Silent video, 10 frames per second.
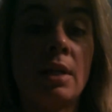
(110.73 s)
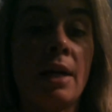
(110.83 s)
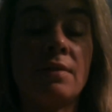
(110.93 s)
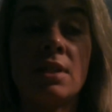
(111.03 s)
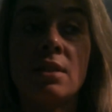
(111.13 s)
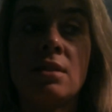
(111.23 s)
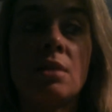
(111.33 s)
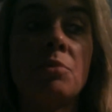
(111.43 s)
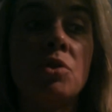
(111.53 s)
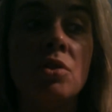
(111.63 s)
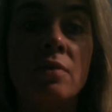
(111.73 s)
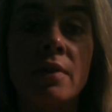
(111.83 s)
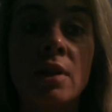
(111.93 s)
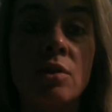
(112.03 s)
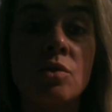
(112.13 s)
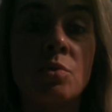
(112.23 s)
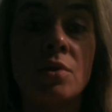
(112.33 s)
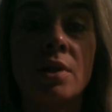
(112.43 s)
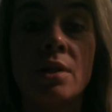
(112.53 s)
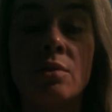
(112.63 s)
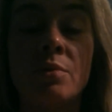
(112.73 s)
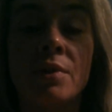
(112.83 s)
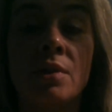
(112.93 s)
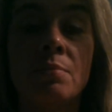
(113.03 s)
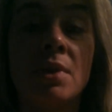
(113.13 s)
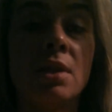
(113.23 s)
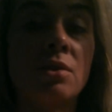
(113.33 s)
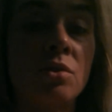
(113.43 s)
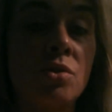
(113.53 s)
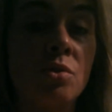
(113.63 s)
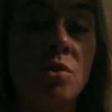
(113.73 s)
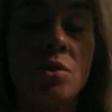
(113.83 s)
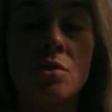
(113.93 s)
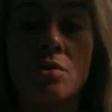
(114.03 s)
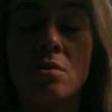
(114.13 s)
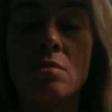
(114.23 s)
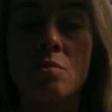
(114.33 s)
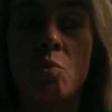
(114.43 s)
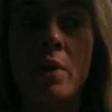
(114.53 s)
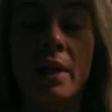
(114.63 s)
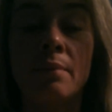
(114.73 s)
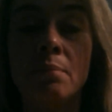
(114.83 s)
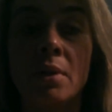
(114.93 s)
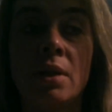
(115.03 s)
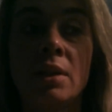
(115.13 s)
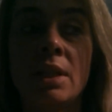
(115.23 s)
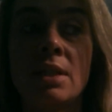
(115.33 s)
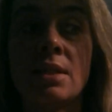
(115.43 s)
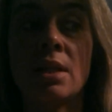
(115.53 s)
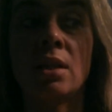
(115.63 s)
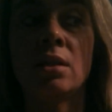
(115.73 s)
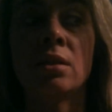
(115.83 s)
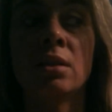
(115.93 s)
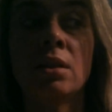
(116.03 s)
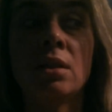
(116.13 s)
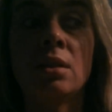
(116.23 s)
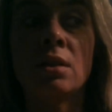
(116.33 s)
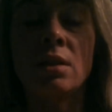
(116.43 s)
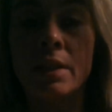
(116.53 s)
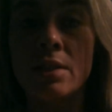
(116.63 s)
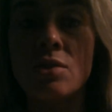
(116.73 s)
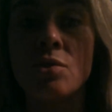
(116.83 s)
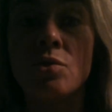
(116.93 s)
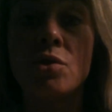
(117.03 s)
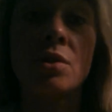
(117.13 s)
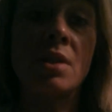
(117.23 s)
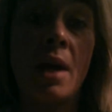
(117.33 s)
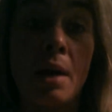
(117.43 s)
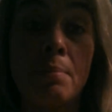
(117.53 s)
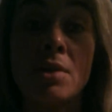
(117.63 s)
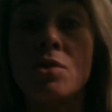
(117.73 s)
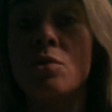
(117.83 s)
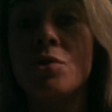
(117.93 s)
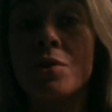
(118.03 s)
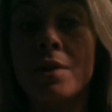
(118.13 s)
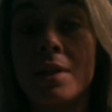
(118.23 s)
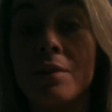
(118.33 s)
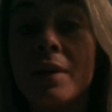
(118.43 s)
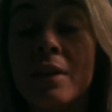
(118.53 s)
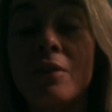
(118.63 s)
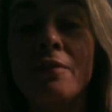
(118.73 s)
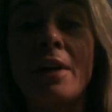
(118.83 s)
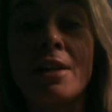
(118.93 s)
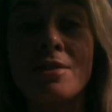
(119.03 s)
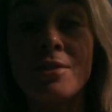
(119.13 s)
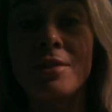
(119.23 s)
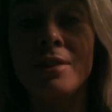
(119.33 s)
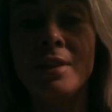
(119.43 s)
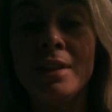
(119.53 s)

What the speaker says: I've seen some YouTube videos where they don't want them to get their sutures wet, but he said a clean suture is a happy suture. It'll heal faster.